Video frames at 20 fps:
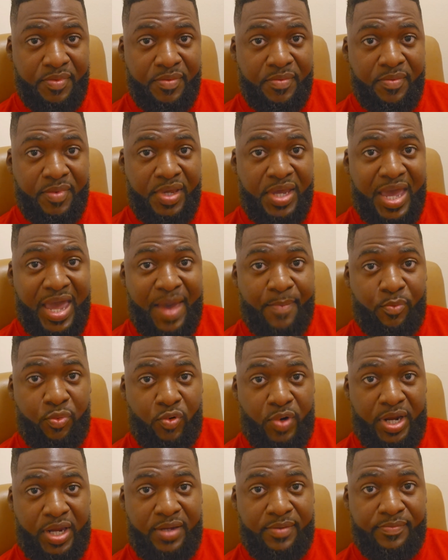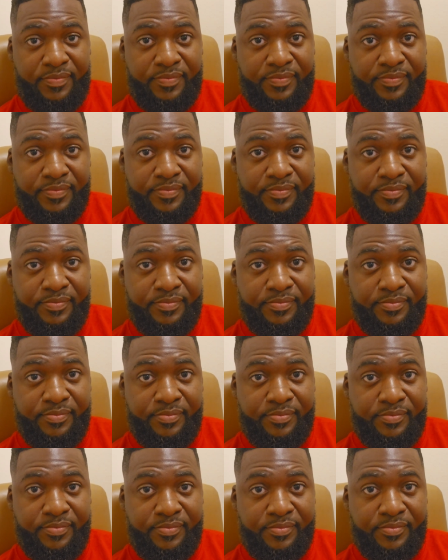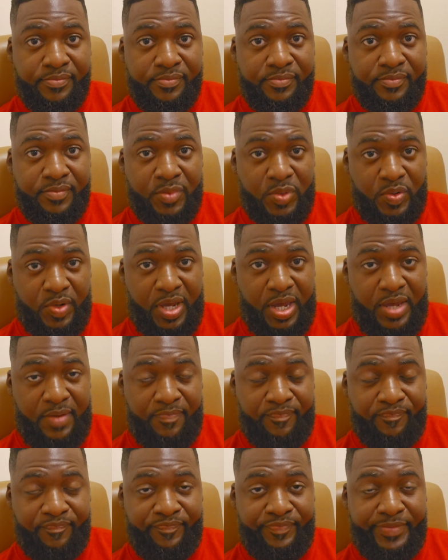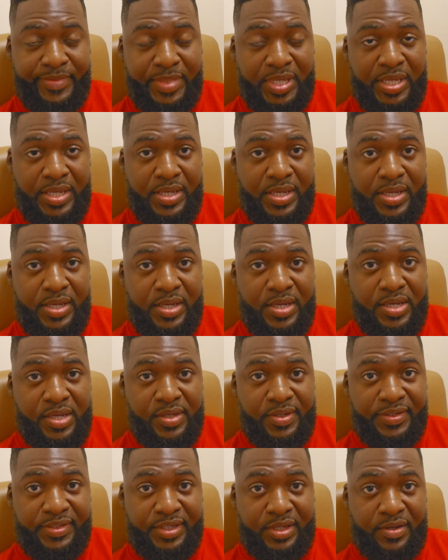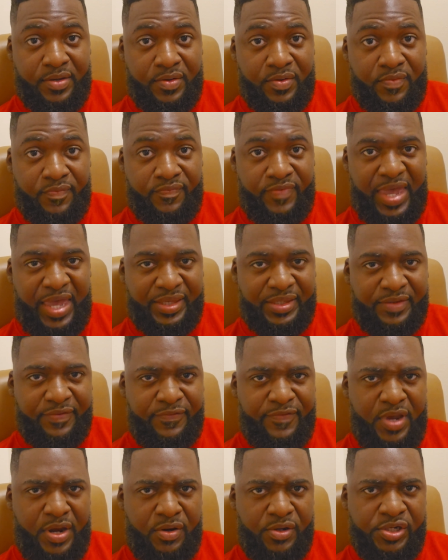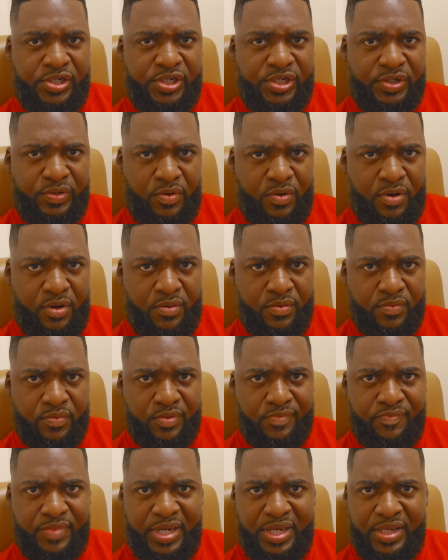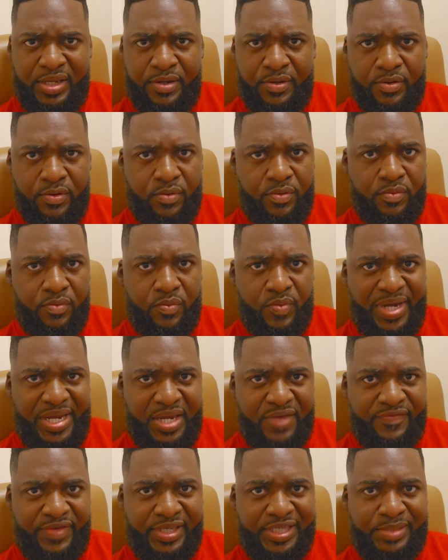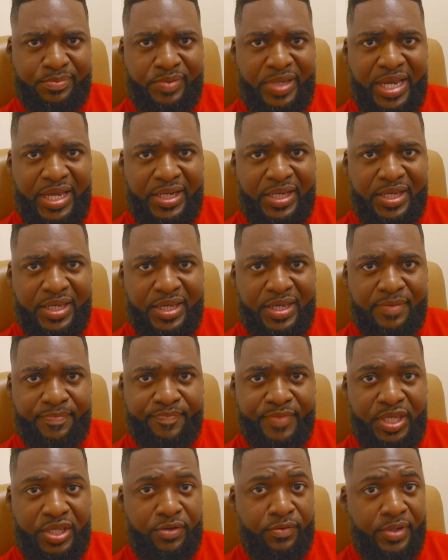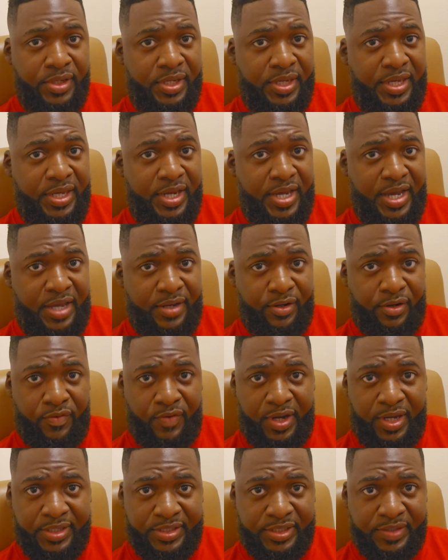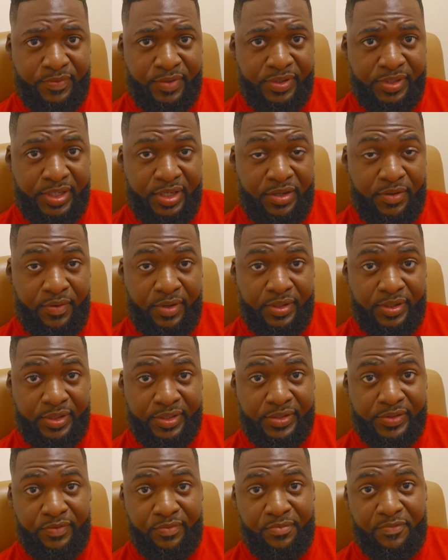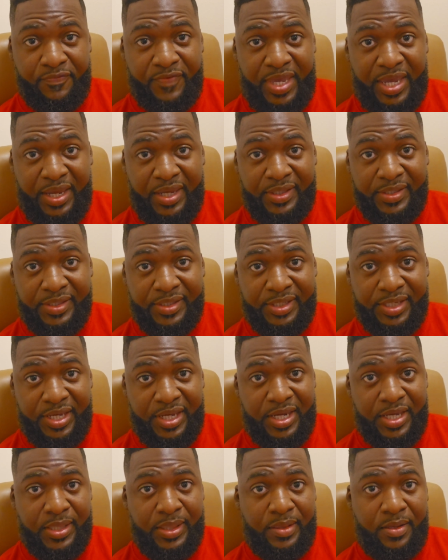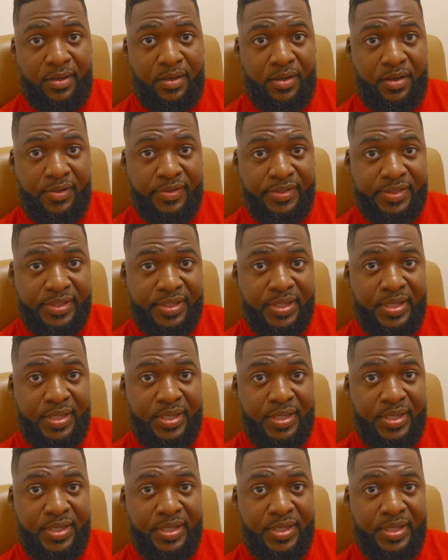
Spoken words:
cap rate. Okay? So that's a very short remedial way of explaining it. And you can get kind of crazy with it. You can assume vacancy and loss